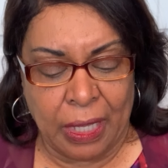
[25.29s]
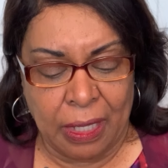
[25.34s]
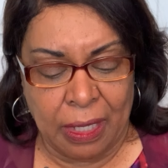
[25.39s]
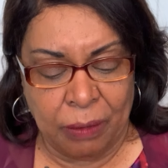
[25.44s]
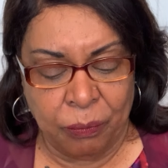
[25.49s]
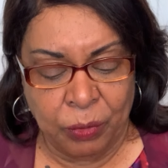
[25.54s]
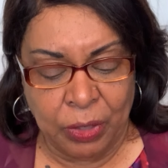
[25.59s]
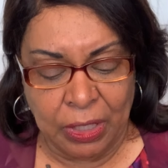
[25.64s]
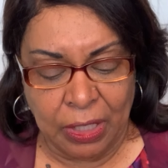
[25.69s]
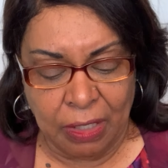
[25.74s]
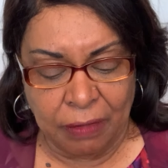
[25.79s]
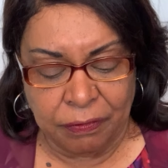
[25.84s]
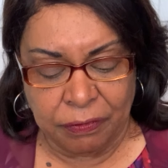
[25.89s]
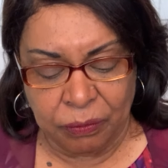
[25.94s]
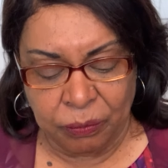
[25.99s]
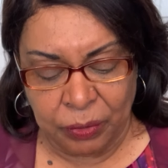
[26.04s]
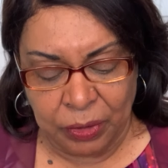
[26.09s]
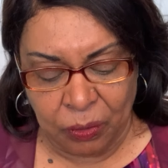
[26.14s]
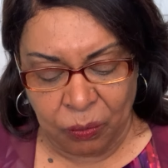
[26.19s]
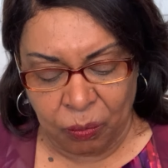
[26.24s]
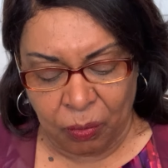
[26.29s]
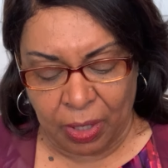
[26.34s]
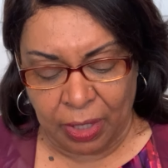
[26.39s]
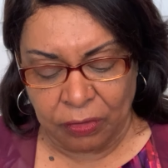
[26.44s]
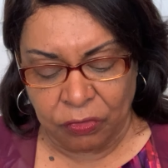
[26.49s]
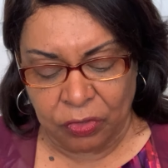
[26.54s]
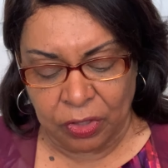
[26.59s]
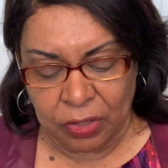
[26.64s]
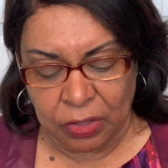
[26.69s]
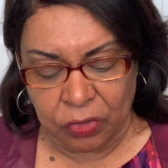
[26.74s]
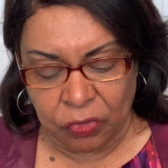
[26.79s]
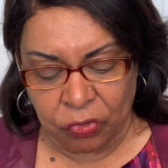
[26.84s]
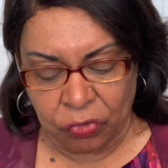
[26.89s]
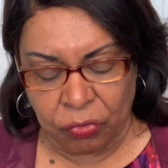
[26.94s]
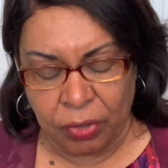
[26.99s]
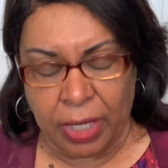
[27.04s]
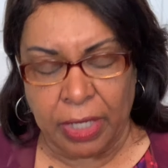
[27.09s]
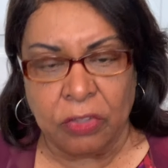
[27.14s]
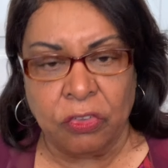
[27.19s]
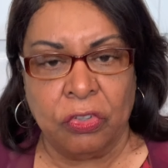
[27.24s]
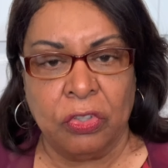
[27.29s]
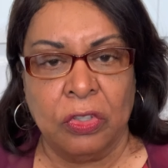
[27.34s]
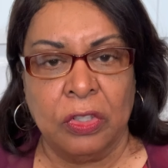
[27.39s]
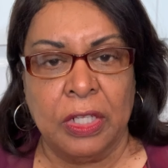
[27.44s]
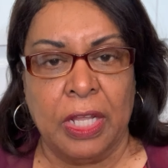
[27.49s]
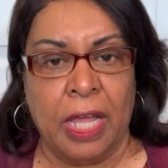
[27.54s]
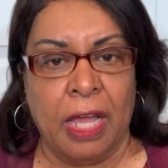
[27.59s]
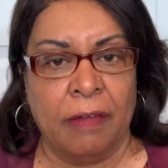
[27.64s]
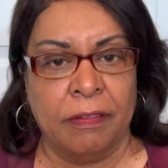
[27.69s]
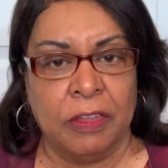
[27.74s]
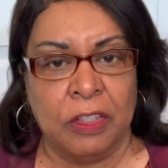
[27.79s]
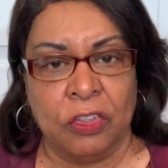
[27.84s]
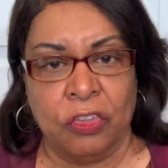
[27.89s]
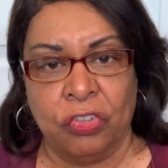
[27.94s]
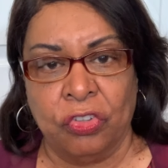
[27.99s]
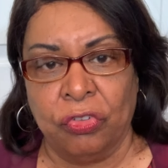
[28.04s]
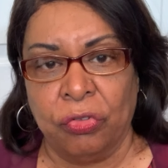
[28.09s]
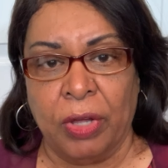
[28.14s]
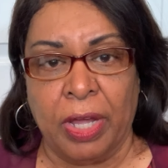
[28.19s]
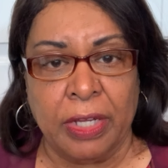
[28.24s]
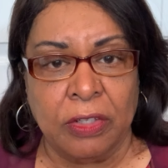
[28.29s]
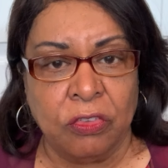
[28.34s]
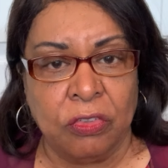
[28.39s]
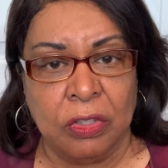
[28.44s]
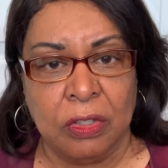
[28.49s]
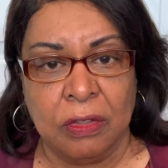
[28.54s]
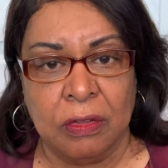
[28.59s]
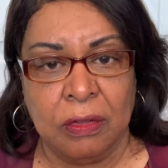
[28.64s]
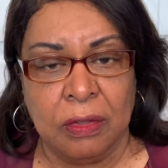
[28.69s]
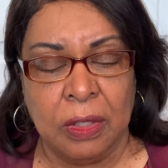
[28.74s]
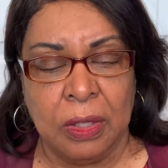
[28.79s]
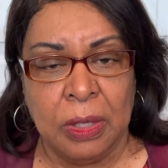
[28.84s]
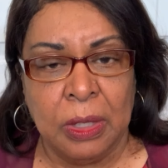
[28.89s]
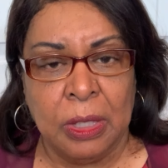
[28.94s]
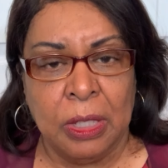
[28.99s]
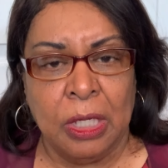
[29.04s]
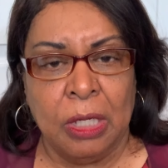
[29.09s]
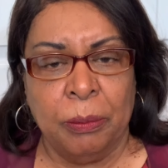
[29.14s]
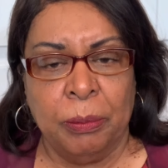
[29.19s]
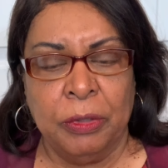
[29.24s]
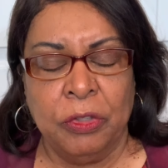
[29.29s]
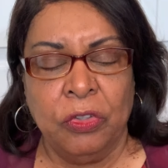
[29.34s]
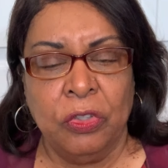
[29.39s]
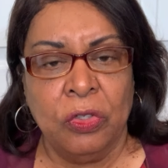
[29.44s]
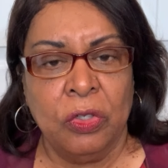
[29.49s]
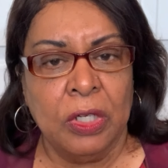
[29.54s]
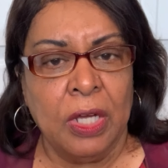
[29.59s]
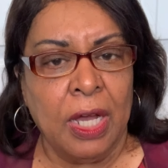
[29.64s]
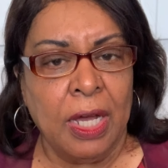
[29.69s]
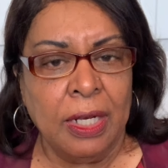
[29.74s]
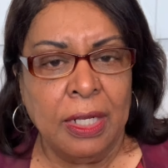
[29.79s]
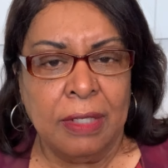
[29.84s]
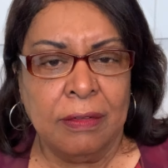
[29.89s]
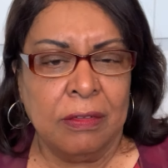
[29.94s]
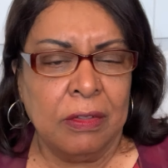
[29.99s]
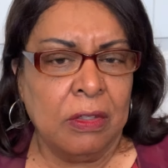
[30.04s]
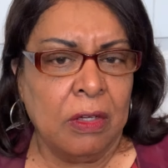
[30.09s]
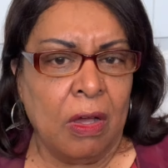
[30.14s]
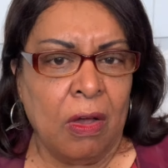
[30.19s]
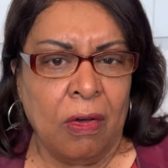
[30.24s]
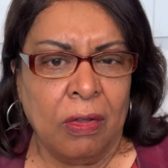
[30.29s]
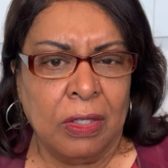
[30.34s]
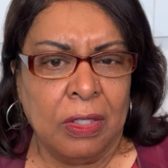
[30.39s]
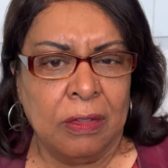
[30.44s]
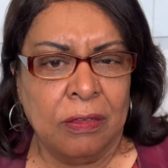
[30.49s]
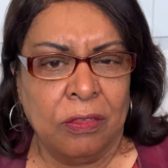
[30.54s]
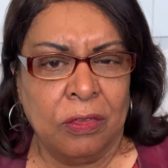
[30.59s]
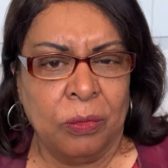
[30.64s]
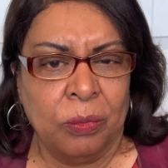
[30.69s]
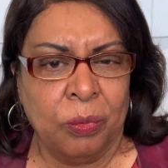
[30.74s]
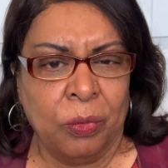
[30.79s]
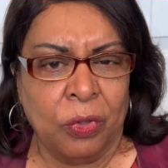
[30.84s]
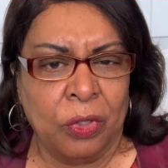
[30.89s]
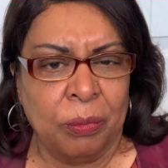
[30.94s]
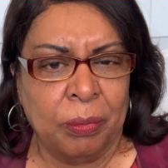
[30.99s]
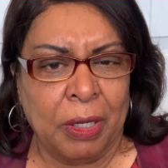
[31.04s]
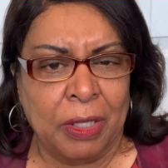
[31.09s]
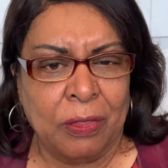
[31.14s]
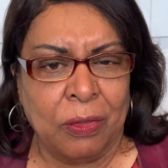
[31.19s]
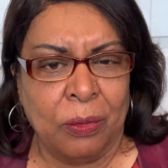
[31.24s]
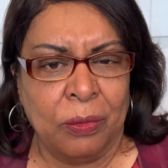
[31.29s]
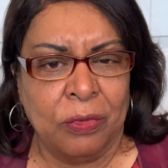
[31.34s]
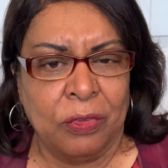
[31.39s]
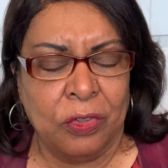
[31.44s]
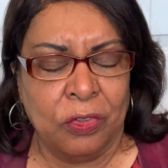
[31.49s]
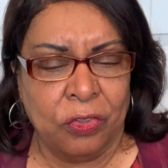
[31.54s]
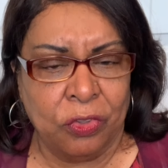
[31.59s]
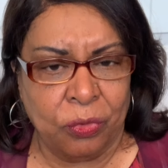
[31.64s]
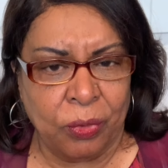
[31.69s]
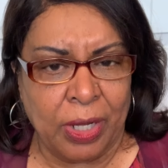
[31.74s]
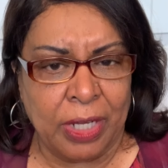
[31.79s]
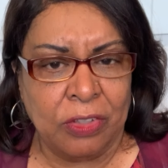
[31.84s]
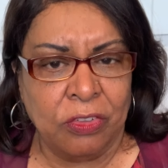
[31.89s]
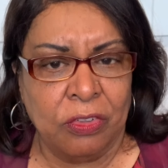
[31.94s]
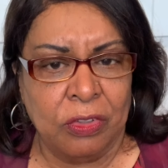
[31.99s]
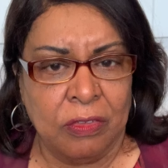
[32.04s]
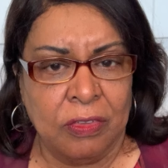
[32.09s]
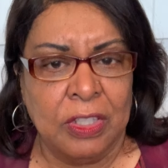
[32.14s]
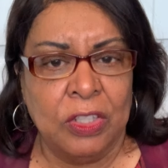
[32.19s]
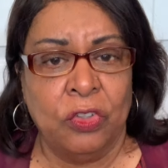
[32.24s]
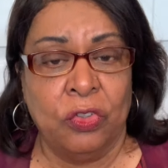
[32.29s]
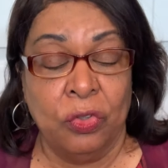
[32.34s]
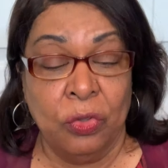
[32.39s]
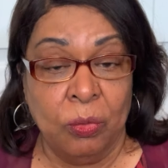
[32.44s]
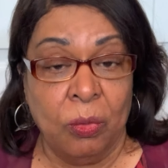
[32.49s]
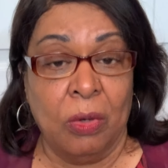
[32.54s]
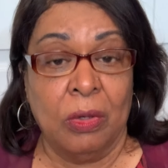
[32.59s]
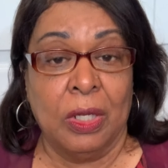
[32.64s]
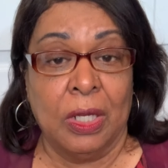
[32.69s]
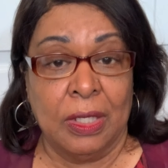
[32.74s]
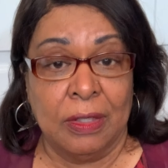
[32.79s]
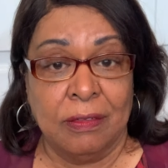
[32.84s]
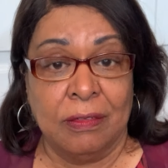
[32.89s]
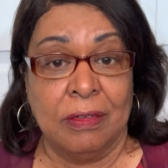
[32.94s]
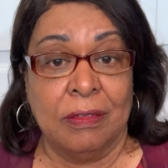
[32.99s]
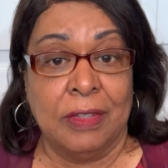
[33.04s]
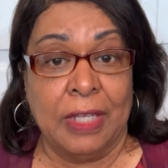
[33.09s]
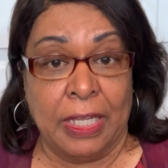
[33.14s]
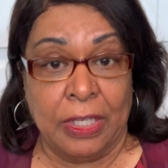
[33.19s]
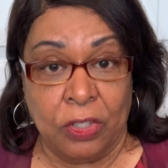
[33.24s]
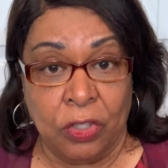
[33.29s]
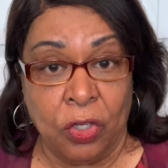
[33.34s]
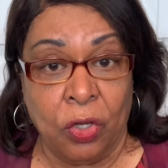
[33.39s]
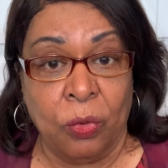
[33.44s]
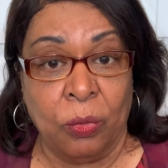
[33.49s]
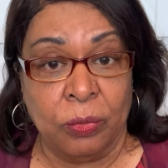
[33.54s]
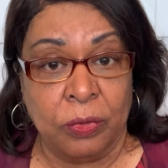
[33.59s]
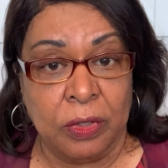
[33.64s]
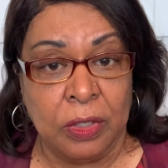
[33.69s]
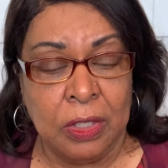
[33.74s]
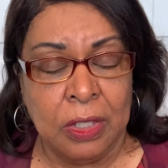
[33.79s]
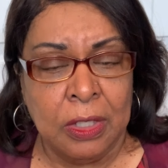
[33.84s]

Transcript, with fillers: We have we are watching distraction after distraction but you know, God hasn't called us to worry about those distractions. He do want us to take note.